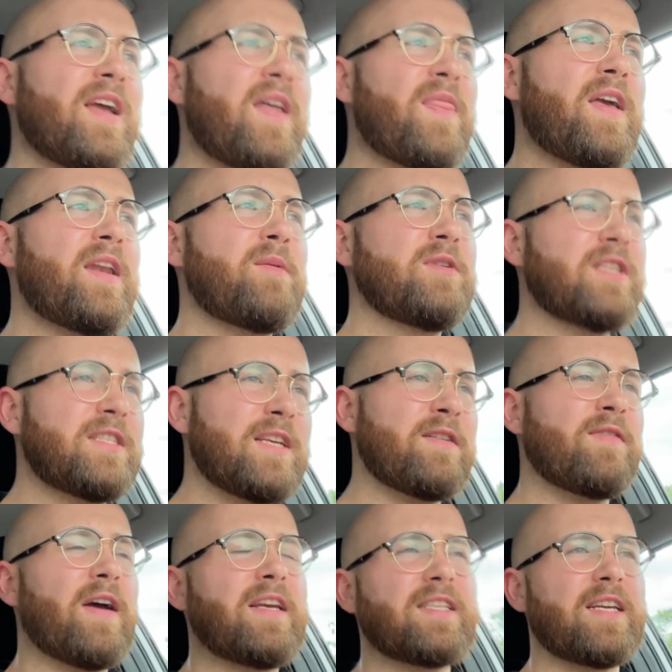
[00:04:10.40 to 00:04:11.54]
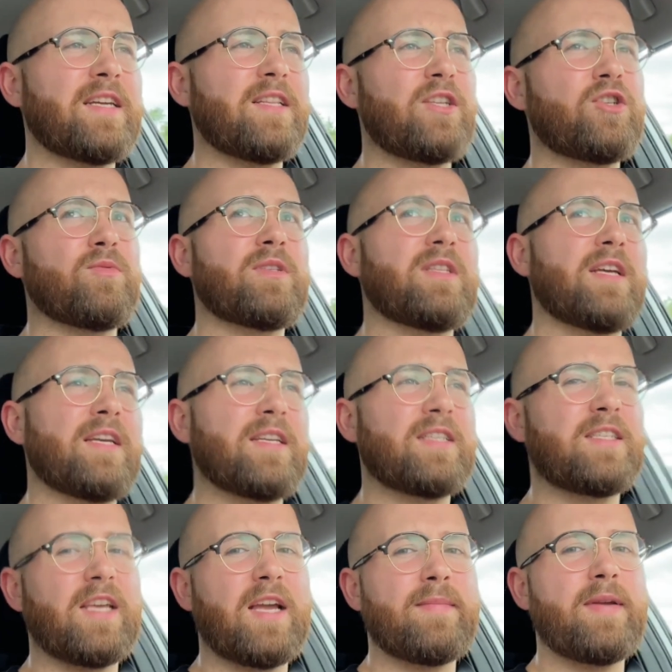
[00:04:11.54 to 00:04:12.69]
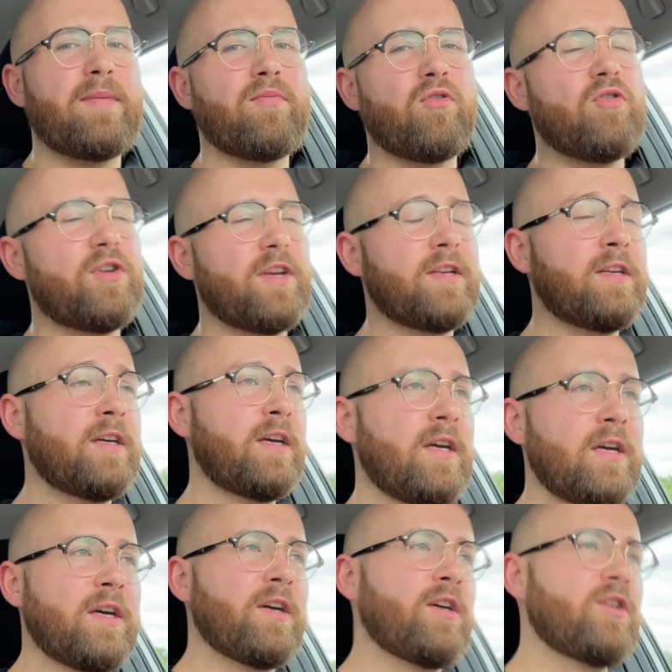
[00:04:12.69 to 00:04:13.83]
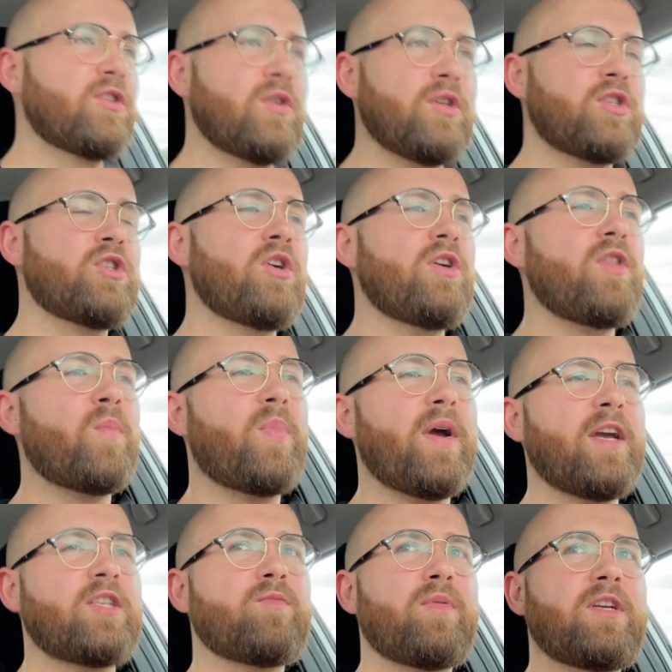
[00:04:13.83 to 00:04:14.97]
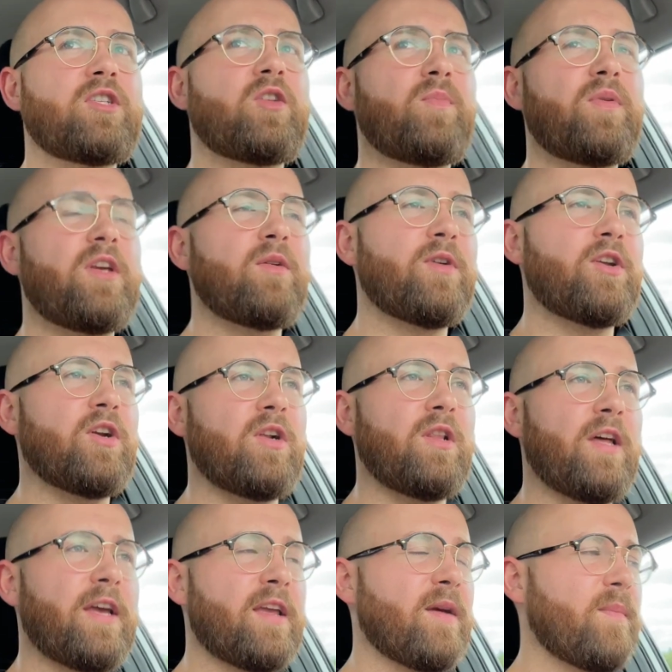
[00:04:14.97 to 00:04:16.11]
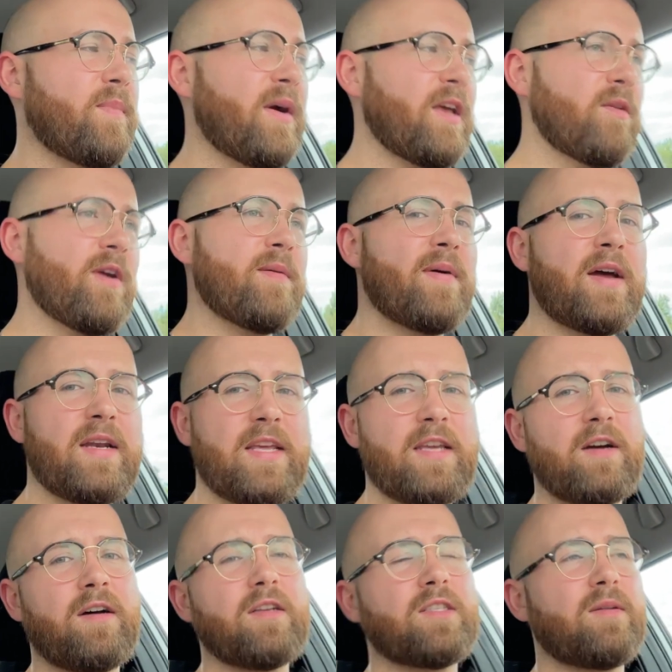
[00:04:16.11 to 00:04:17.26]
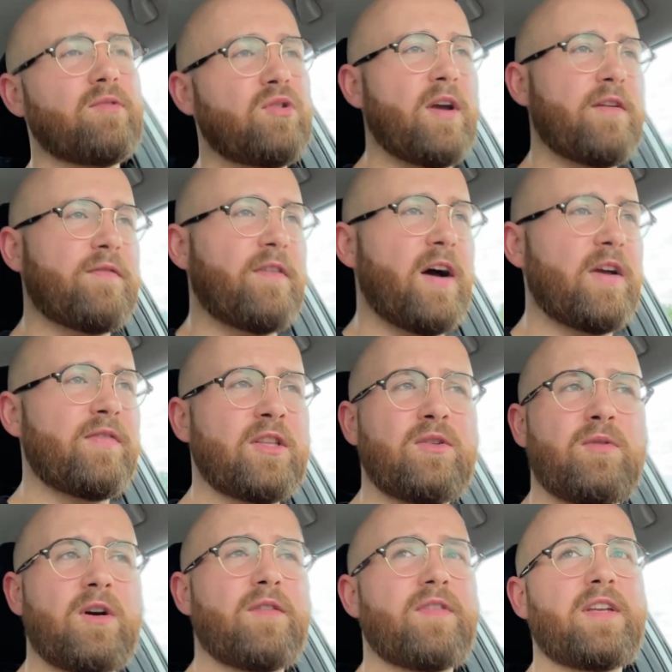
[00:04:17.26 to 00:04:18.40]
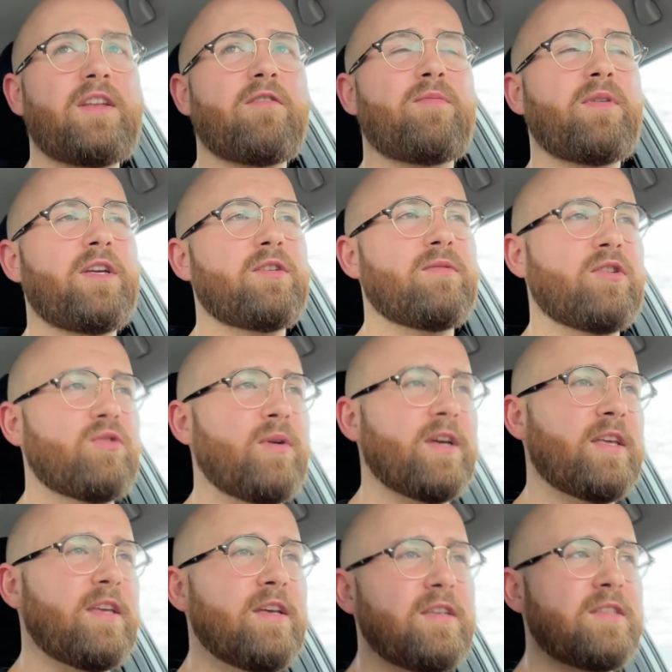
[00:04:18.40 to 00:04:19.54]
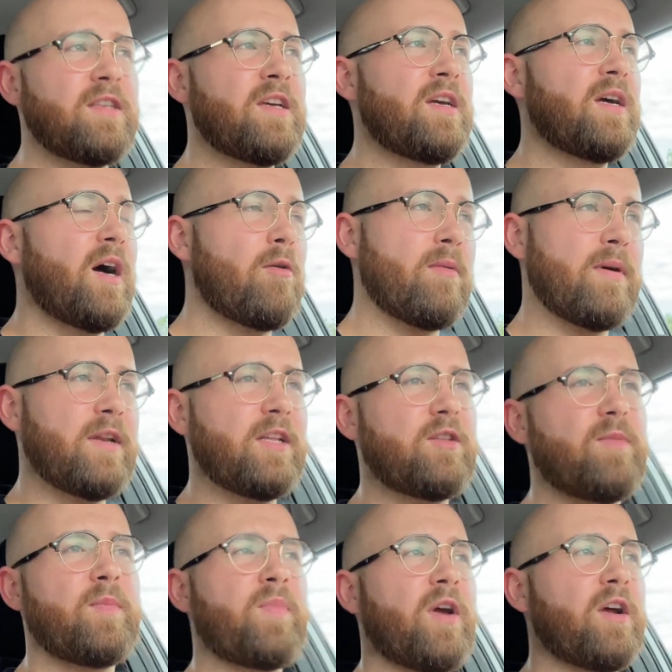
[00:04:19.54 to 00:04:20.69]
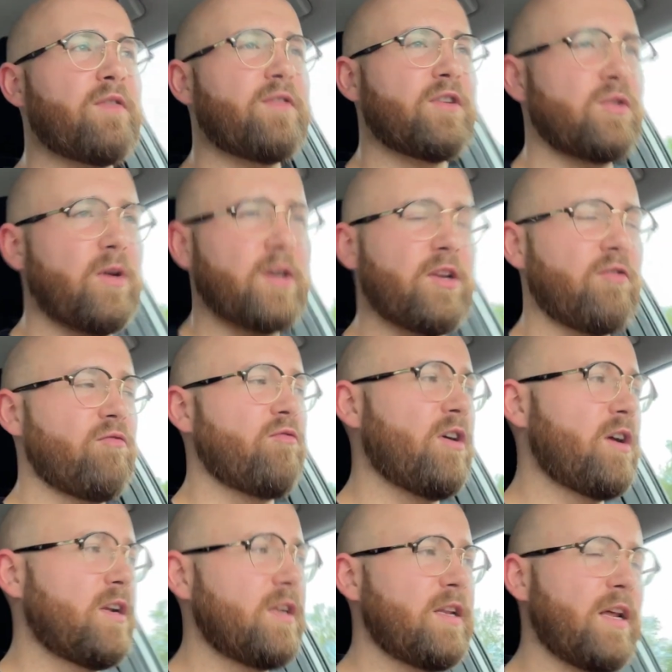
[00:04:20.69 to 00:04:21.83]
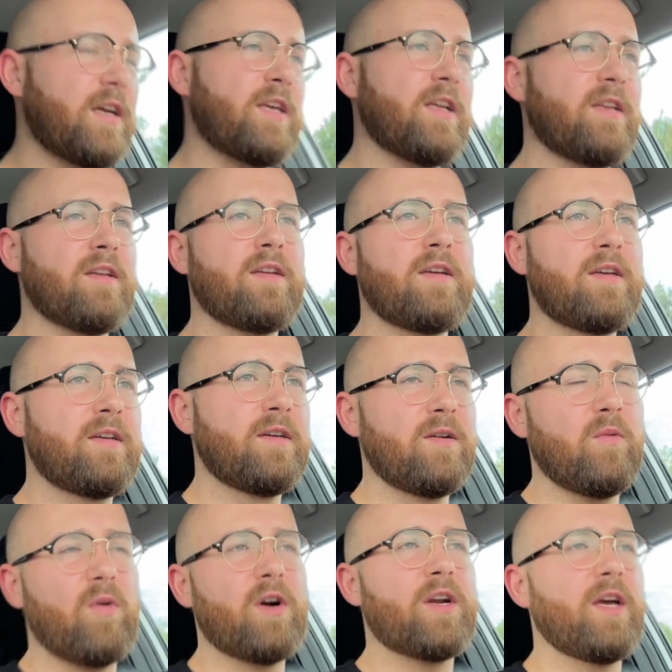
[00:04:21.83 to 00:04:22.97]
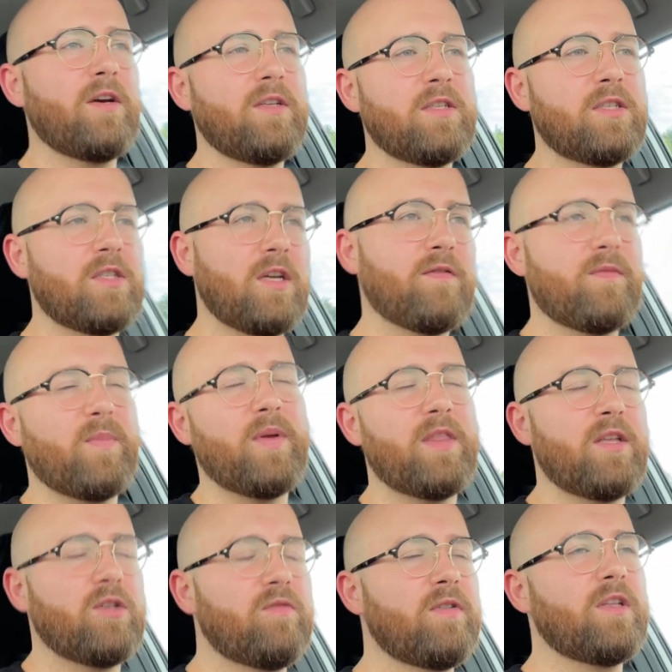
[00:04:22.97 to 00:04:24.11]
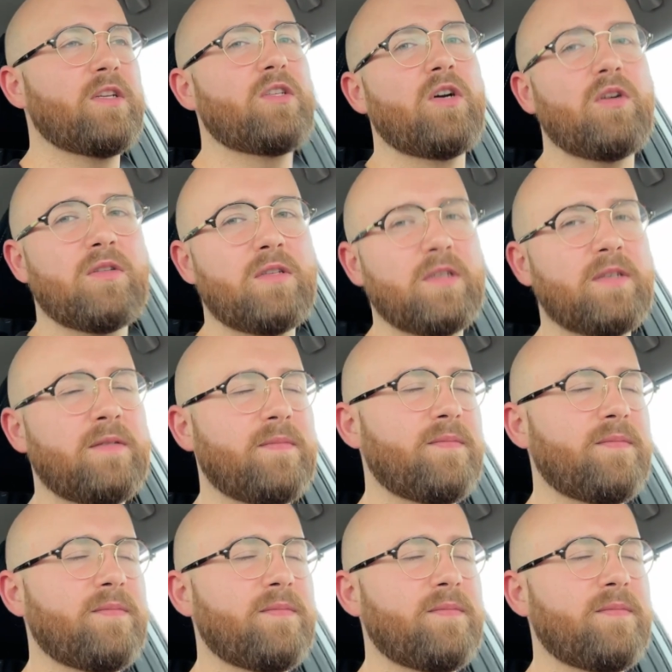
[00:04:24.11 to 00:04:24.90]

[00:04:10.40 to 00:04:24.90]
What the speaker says: and then it was as if his English was semi-broken. So it's not the best place to be when you're by the way, my knee hurts, I'm 25, I don't want to have a knee replacement in 20 years. I want my knee to be perfect so I can run and I can work out and stuff, but they don't really talk to you,